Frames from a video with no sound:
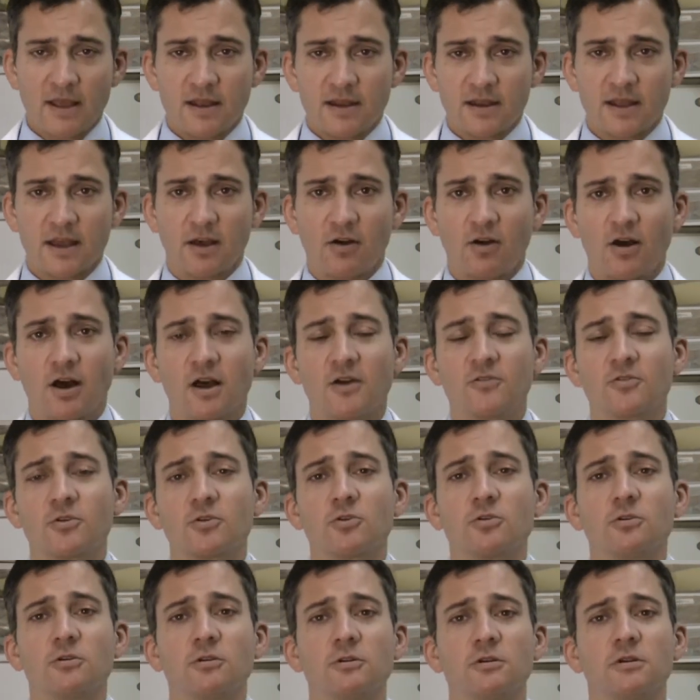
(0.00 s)
Now, I've
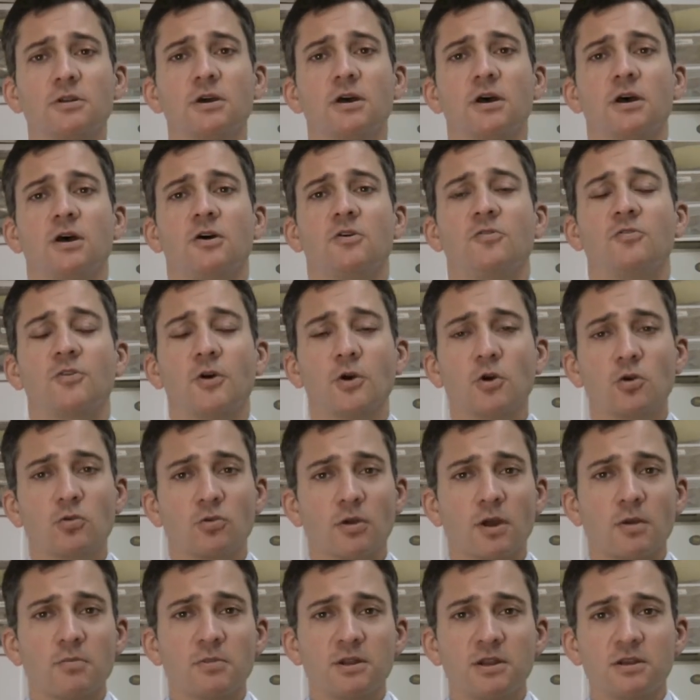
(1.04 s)
heard folk
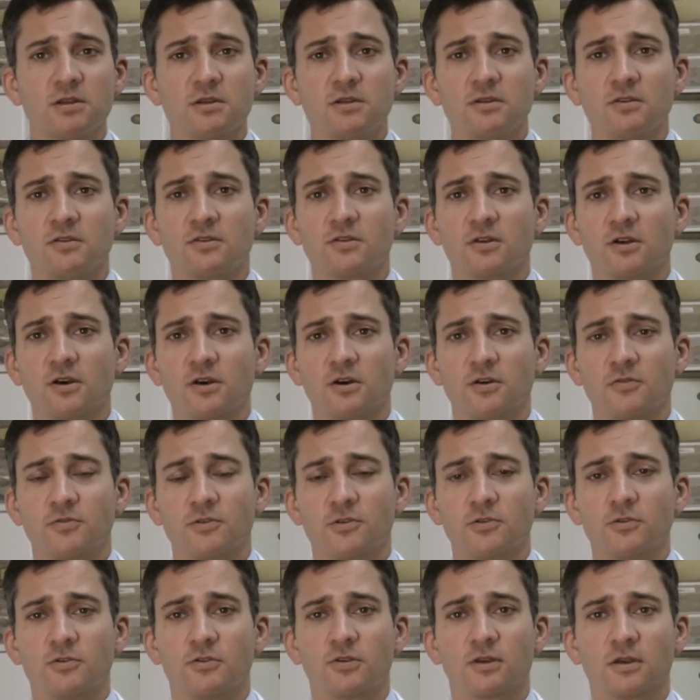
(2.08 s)
remedies of
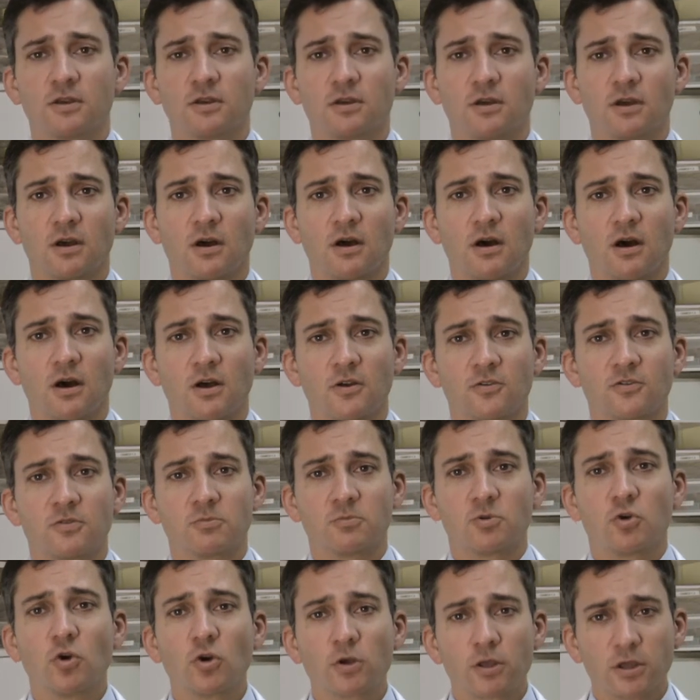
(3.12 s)
using uh, some
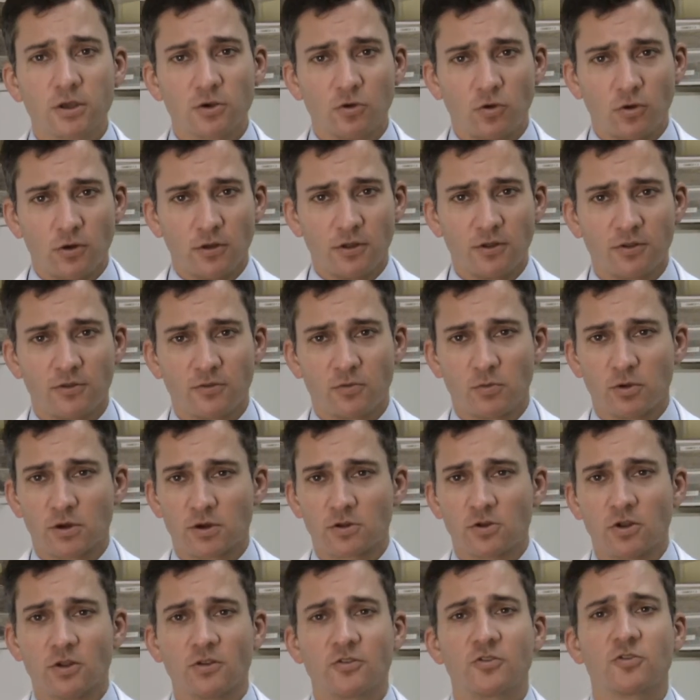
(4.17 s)
cooking oils, one
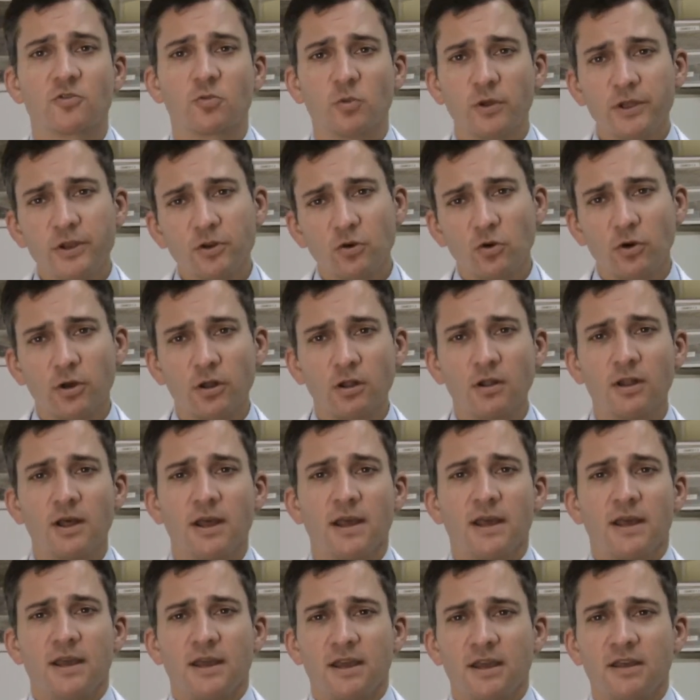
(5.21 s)
called sweet oil,
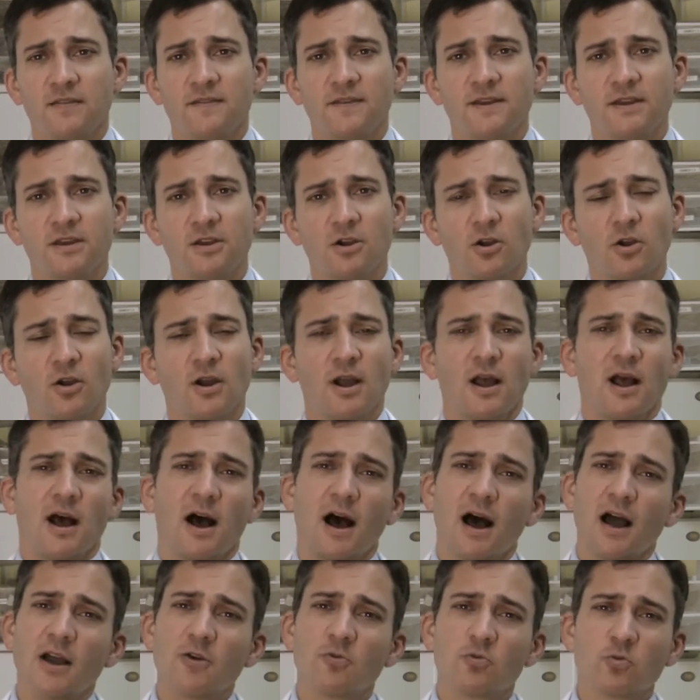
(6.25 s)
in the ear.
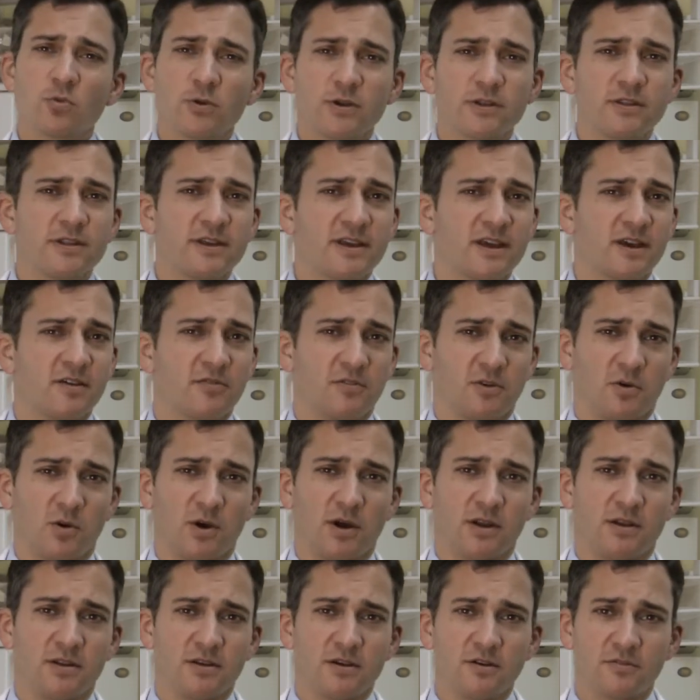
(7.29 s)
I really have no
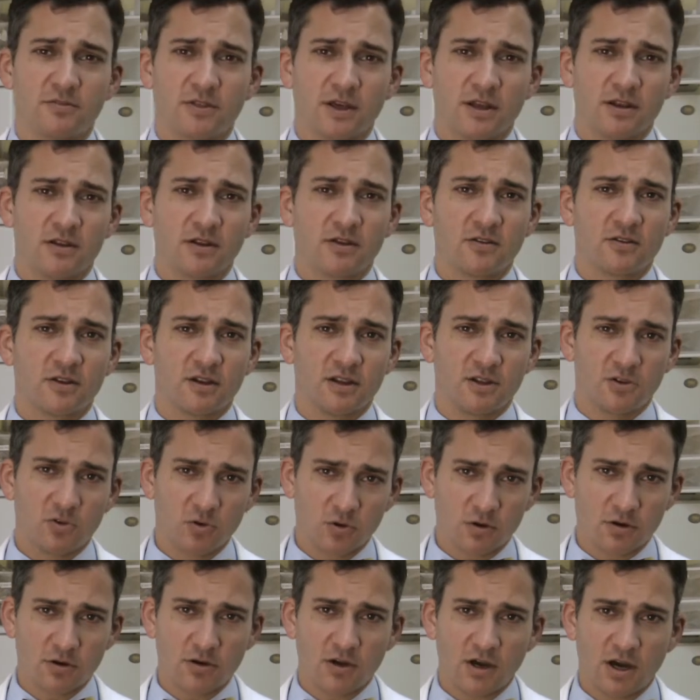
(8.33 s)
idea if that does any
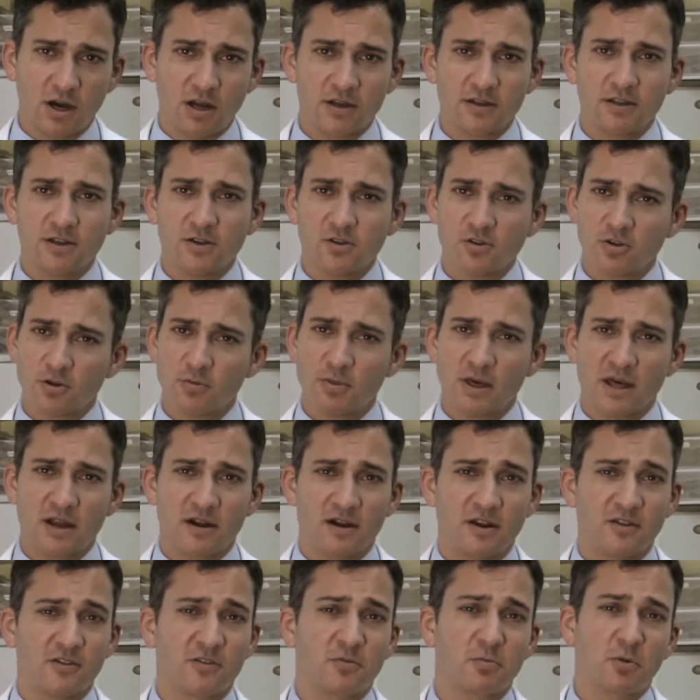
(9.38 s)
good or not. You hear about
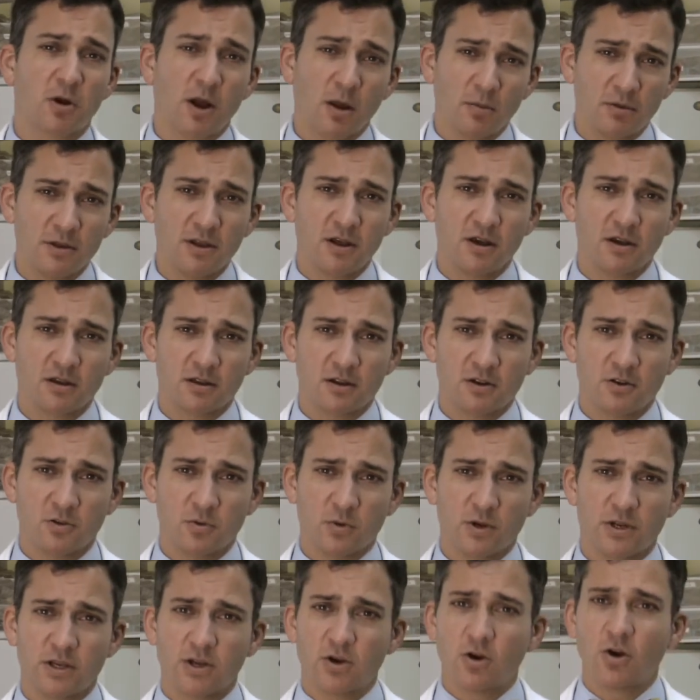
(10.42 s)
it, it's probably not going to
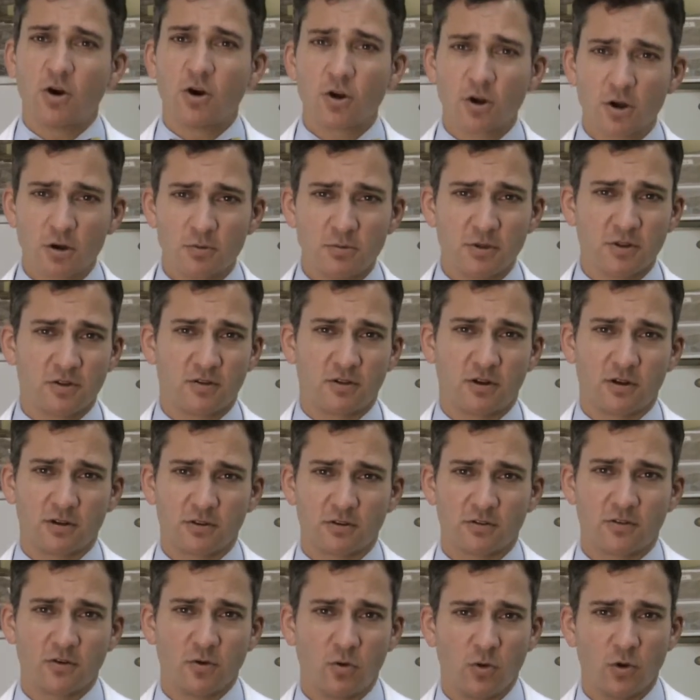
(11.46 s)
do any harm as long
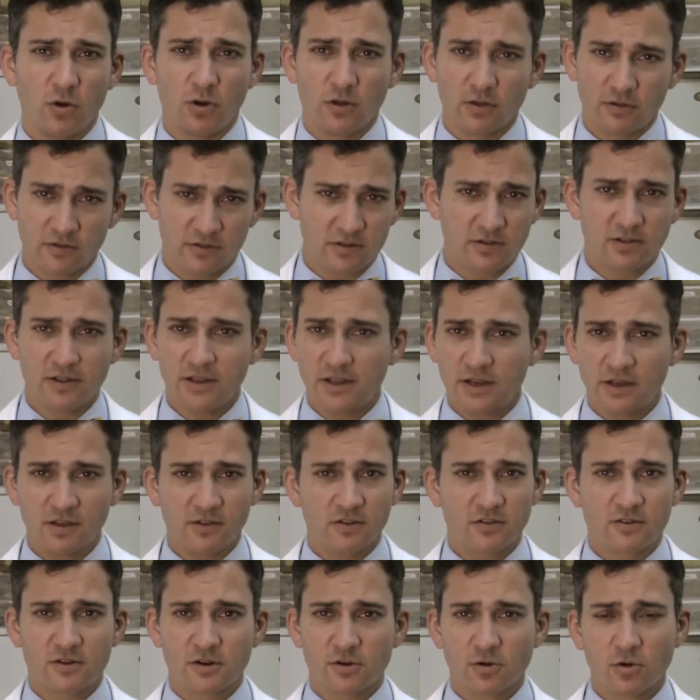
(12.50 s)
as the oil is clean
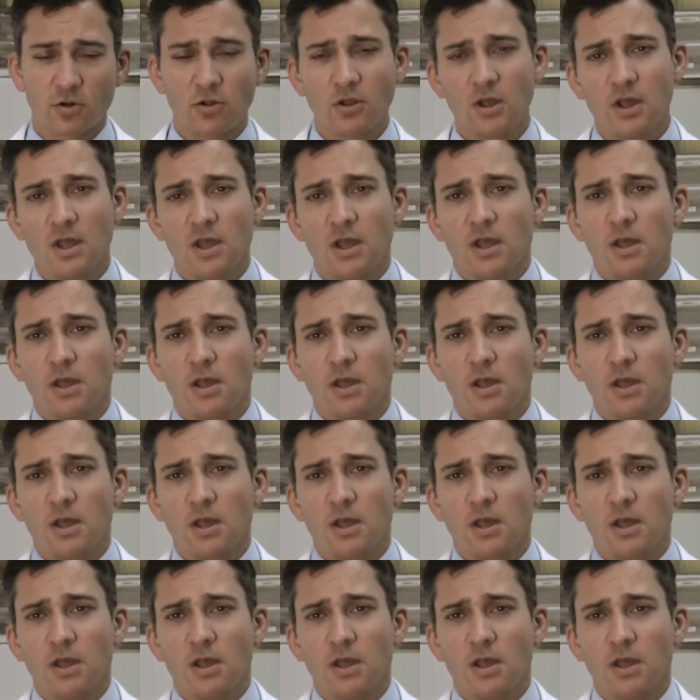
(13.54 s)
and sterile.